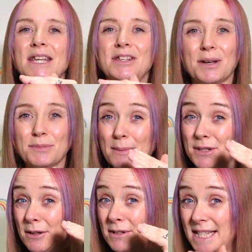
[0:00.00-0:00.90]
you sometimes
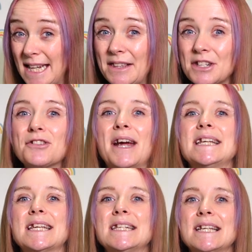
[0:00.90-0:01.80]
don't see the
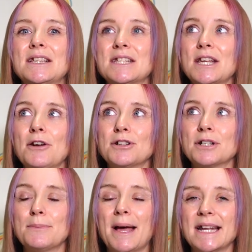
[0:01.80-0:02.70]
traits until the social
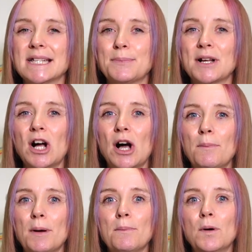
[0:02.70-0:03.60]
demands
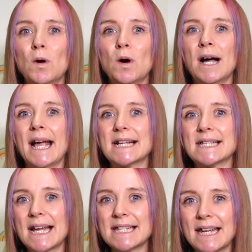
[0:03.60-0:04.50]
become more
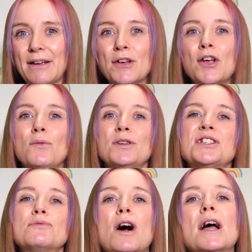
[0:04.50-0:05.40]
excessive, which
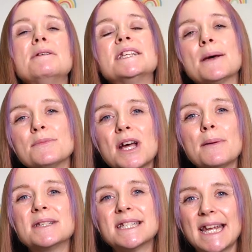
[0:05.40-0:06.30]
is why we
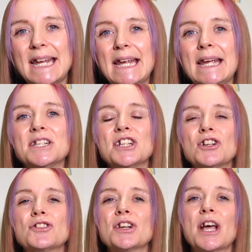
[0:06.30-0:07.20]
sometimes see
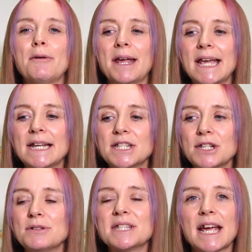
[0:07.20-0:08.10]
children going
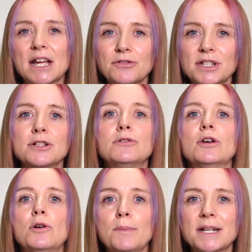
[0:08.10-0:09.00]
into secondary school
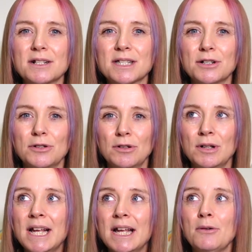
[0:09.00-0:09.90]
or middle school
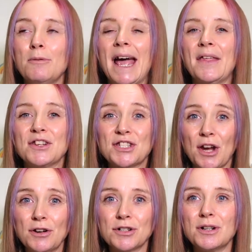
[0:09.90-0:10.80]
where the
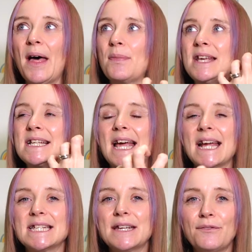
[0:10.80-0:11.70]
social and the
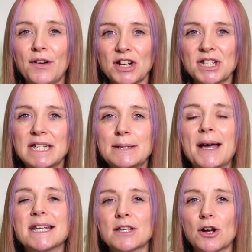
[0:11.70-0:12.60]
executive functioning
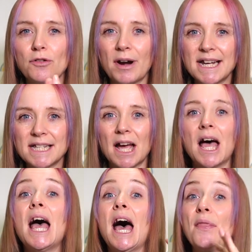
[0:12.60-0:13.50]
demands are greater,
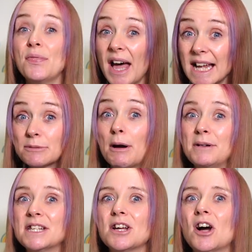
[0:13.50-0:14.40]
and that's when
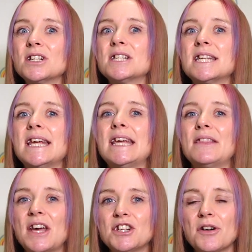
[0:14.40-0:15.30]
we start to see
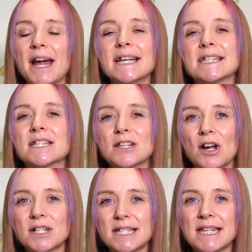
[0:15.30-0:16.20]
their traits and
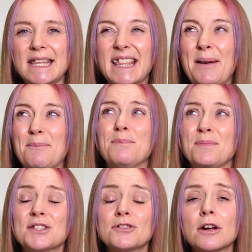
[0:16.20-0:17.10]
start to see them
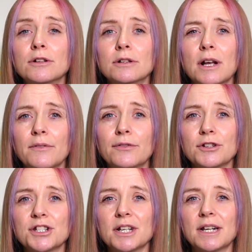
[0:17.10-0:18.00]
struggle,
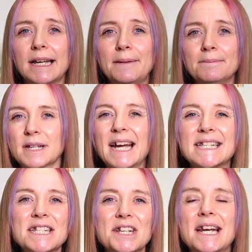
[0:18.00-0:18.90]
unfortunately.
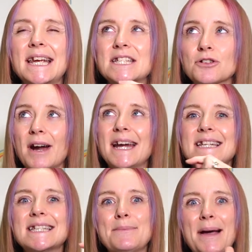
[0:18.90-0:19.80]
Additionally, it's great
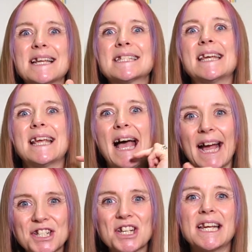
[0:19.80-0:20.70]
to see masking
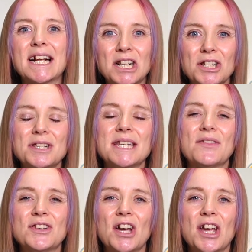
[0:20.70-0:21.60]
actually included
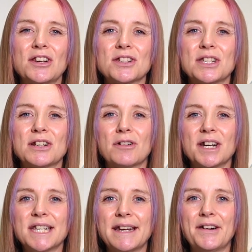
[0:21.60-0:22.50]
in the diagnostic
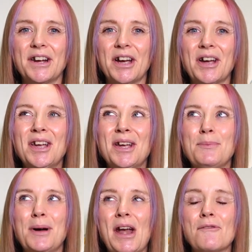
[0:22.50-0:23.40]
criteria,
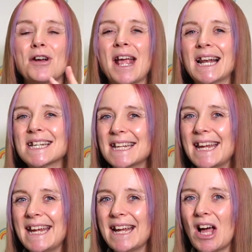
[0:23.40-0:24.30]
but in
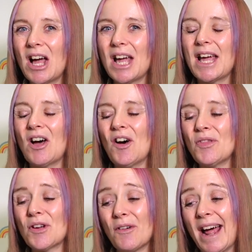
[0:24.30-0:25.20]
reality,
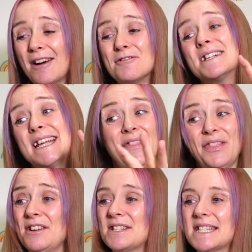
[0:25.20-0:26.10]
on the ground in
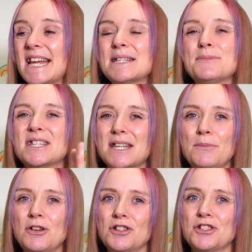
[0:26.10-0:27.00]
those assessments,
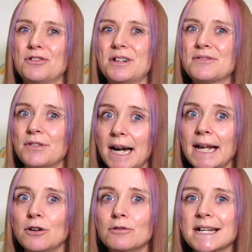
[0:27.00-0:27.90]
I'm not sure it's
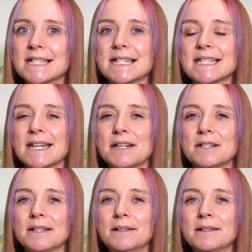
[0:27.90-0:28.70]
really always considered.